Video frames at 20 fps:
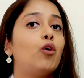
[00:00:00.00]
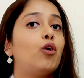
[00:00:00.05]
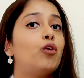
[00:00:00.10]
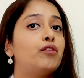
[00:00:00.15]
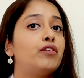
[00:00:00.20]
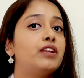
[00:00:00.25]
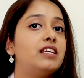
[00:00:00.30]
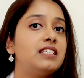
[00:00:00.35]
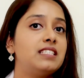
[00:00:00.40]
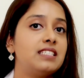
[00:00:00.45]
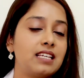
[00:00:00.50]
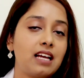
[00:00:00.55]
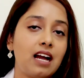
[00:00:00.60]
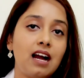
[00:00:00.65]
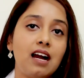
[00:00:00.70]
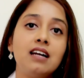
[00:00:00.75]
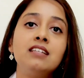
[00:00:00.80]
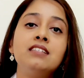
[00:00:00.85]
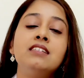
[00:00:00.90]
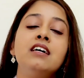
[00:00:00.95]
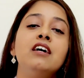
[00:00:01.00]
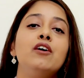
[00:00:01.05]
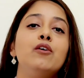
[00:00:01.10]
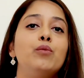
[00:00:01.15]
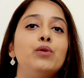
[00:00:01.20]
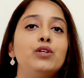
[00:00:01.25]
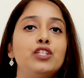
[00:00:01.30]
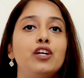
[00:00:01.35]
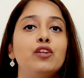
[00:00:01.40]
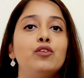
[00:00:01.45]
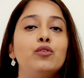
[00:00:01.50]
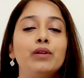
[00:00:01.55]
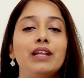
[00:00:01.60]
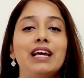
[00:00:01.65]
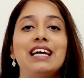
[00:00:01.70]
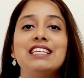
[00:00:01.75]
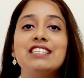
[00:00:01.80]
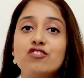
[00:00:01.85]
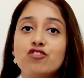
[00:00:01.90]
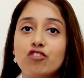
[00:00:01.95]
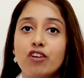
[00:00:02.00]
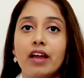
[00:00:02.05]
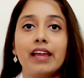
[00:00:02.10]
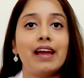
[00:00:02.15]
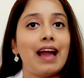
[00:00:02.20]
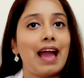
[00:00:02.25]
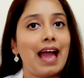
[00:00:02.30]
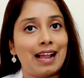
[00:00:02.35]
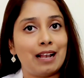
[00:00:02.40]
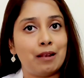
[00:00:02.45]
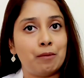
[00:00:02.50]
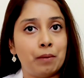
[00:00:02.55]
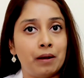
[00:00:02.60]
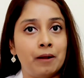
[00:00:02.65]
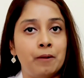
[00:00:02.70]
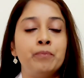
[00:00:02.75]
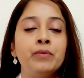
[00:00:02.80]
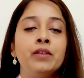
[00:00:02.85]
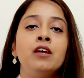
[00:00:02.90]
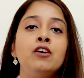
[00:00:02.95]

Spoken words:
already scarred, which are known as stria alba.